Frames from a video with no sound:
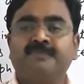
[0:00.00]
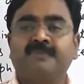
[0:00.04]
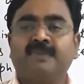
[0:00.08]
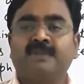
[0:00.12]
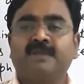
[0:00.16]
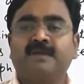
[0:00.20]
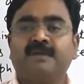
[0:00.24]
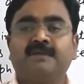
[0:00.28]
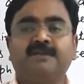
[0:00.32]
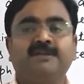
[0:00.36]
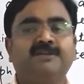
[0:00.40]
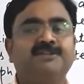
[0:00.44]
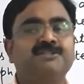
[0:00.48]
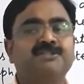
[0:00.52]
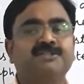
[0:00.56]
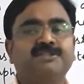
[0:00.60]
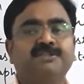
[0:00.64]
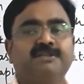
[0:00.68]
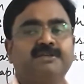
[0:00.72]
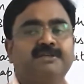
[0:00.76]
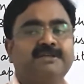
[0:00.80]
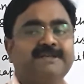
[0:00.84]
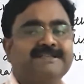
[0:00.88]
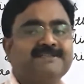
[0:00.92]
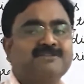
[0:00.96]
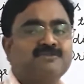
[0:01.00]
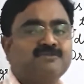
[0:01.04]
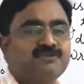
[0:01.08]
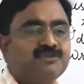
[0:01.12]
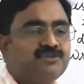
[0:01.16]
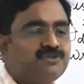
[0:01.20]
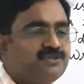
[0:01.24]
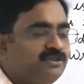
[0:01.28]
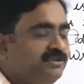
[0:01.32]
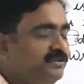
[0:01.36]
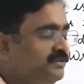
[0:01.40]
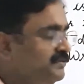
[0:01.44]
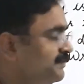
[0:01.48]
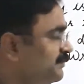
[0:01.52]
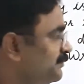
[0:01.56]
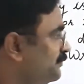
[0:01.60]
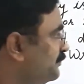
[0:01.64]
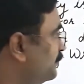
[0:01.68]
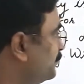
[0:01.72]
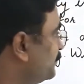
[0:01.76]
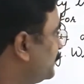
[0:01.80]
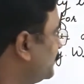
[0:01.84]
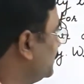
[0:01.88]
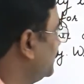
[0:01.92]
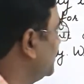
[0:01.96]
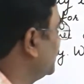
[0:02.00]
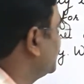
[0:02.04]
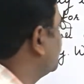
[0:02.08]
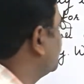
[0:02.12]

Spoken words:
let's see the next question. Next